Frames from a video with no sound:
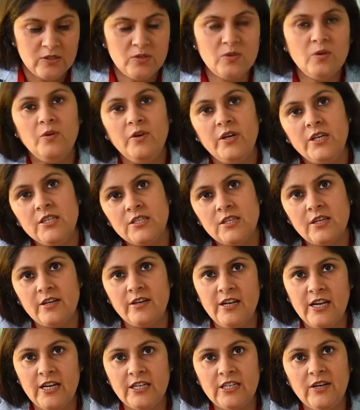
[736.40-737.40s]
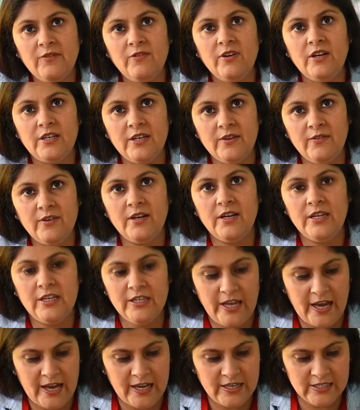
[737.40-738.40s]
So his creativity will
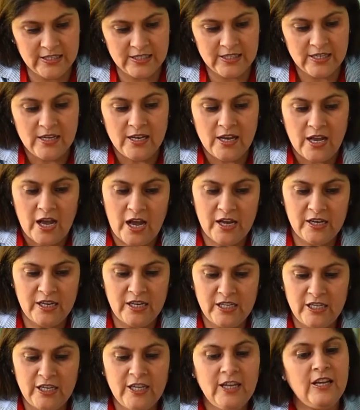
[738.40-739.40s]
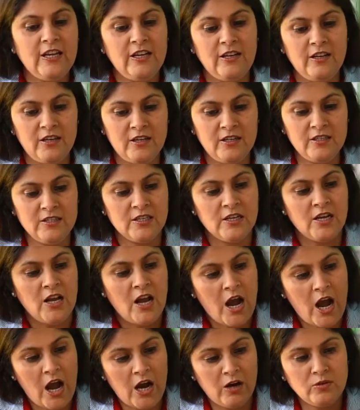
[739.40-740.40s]
enhance. Again, he learns
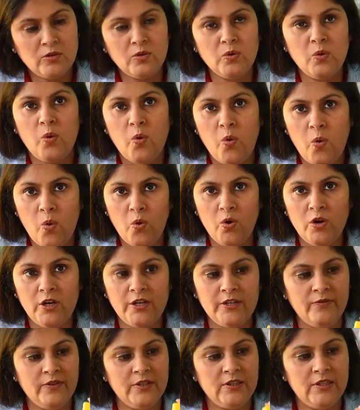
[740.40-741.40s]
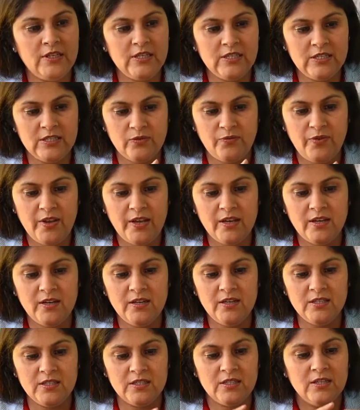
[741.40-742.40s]
how to hold it with these
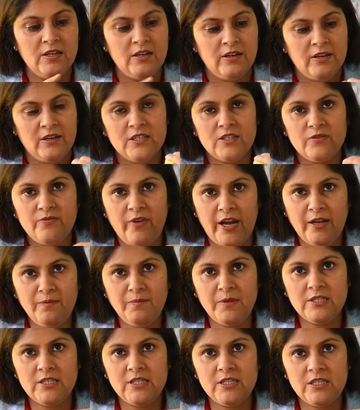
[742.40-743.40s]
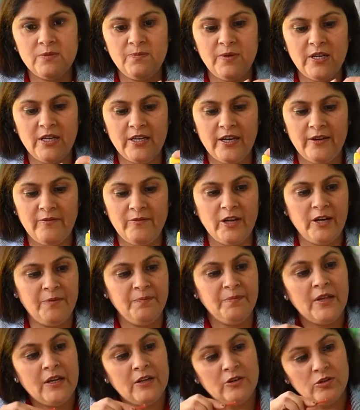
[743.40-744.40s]
fingers, spine muscles being
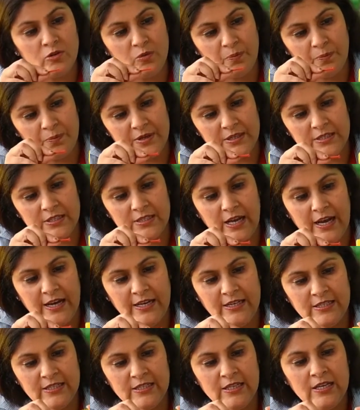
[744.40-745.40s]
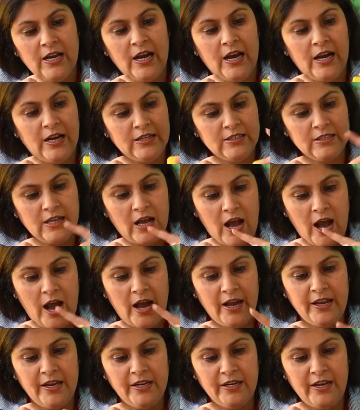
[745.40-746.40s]
developed to precise his
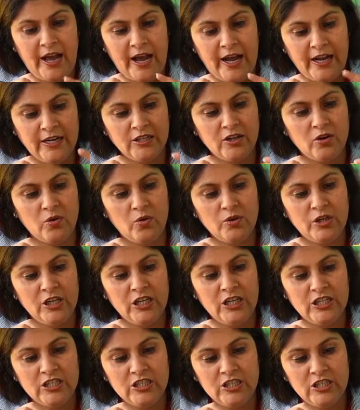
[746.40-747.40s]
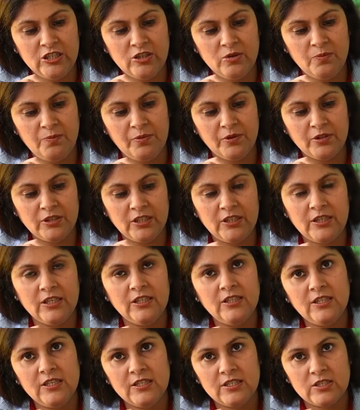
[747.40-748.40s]
eye and hand coordination to put it
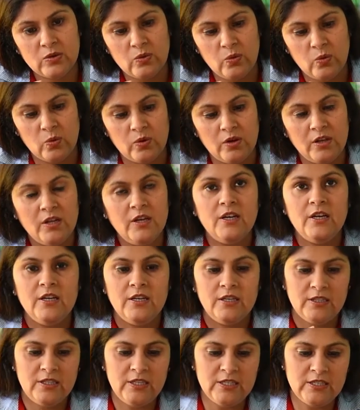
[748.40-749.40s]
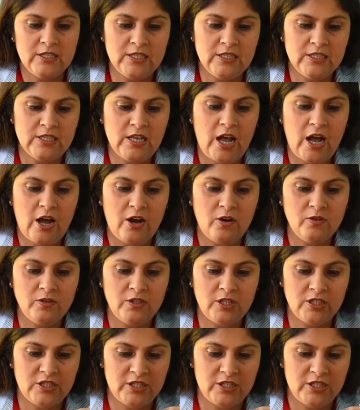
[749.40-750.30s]
in this fold. This is how the